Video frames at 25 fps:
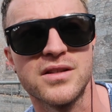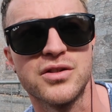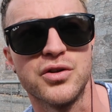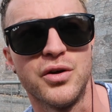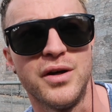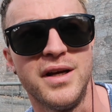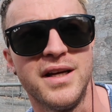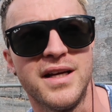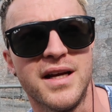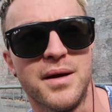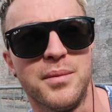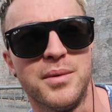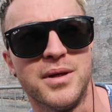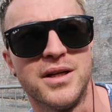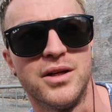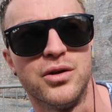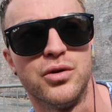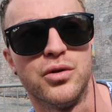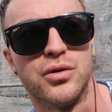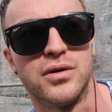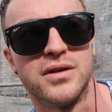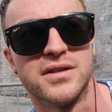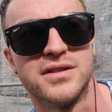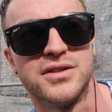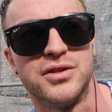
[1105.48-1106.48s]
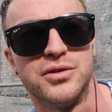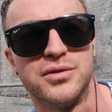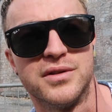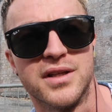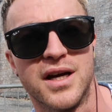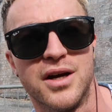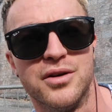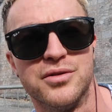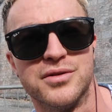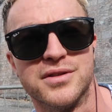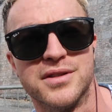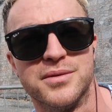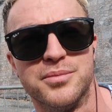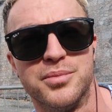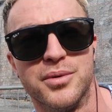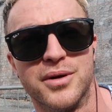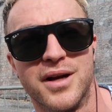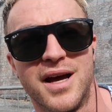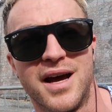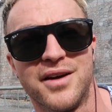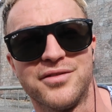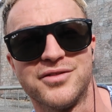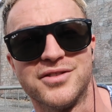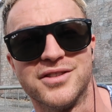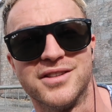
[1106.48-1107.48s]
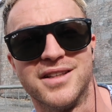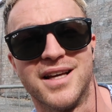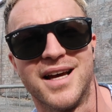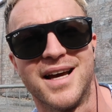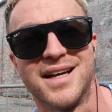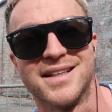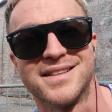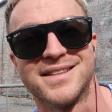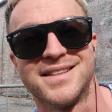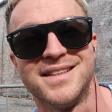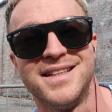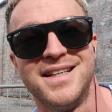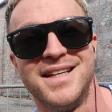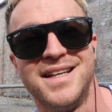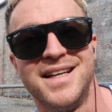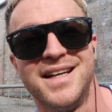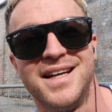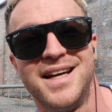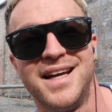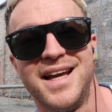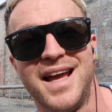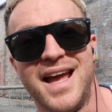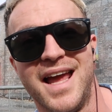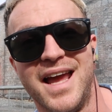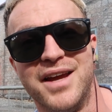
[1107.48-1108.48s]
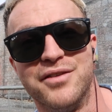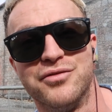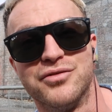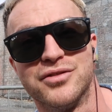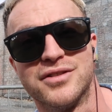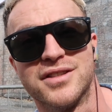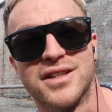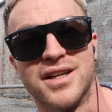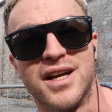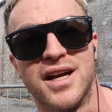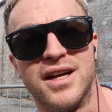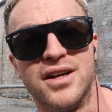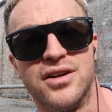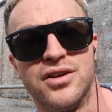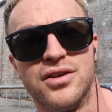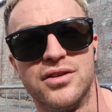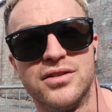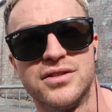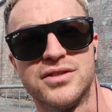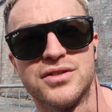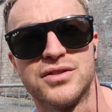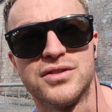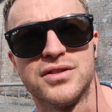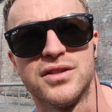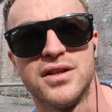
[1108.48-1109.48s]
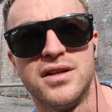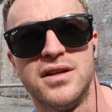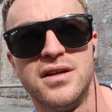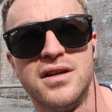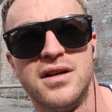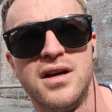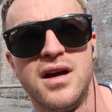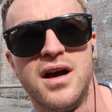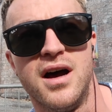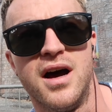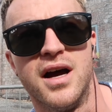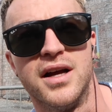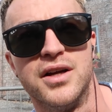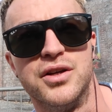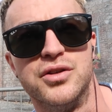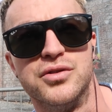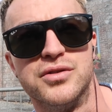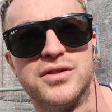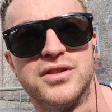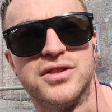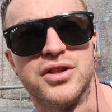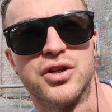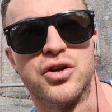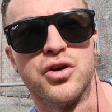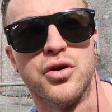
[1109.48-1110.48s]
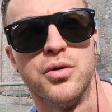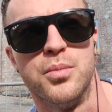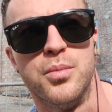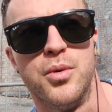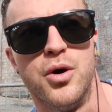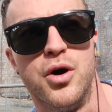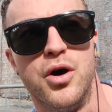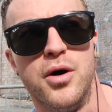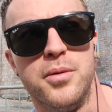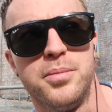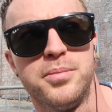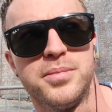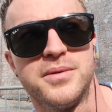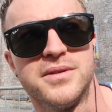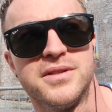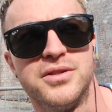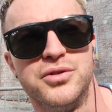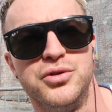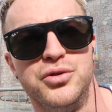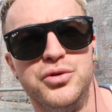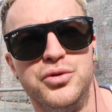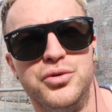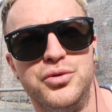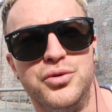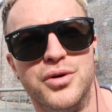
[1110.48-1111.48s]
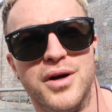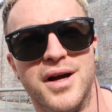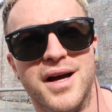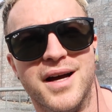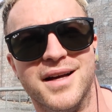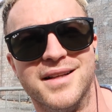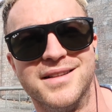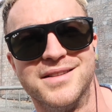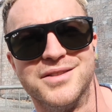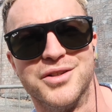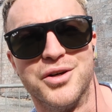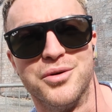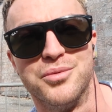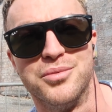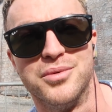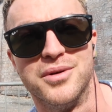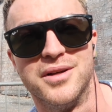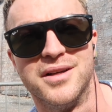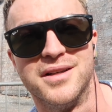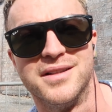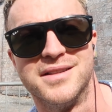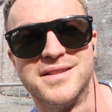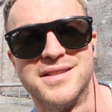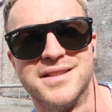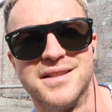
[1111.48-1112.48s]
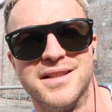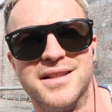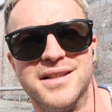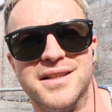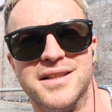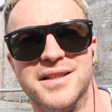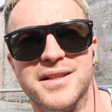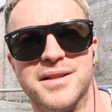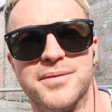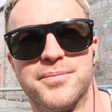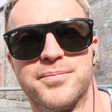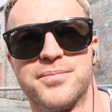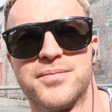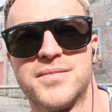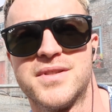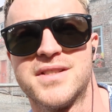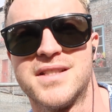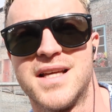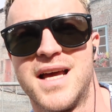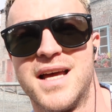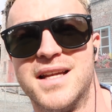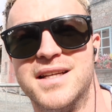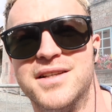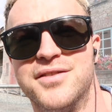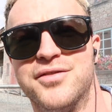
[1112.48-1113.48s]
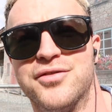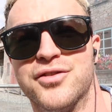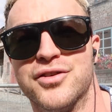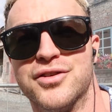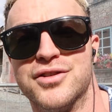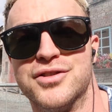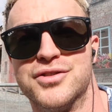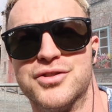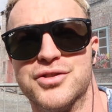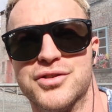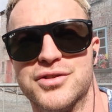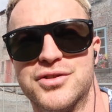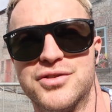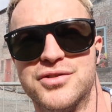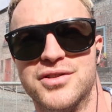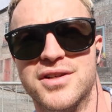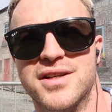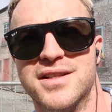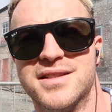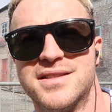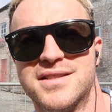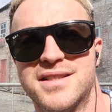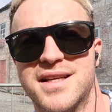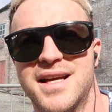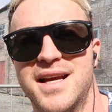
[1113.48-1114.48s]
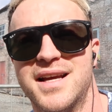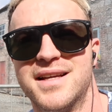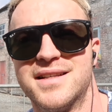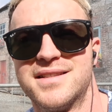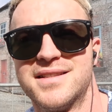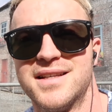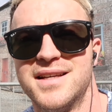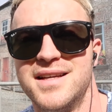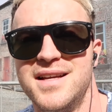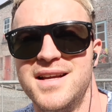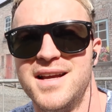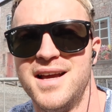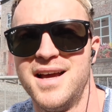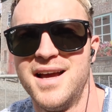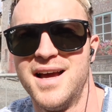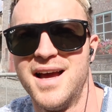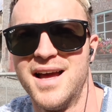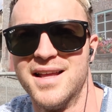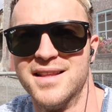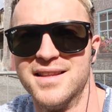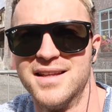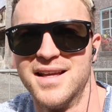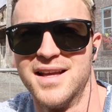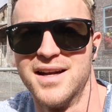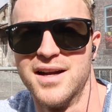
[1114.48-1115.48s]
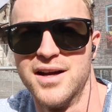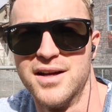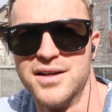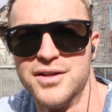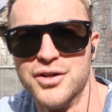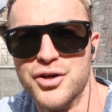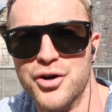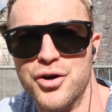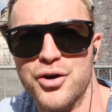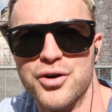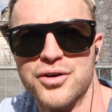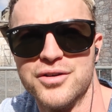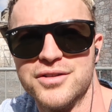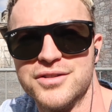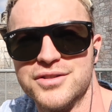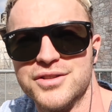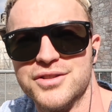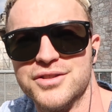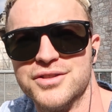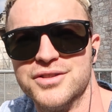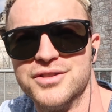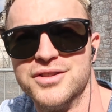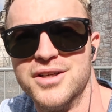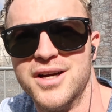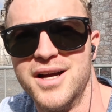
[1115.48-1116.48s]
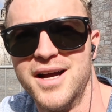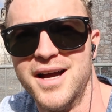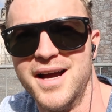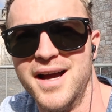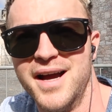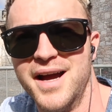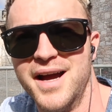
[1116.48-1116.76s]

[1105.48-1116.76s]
So he gave me the loan of 2,000, but after that, everything I earned, I used to come up to Dublin to Sandyford Industrial Estate, and then I'd order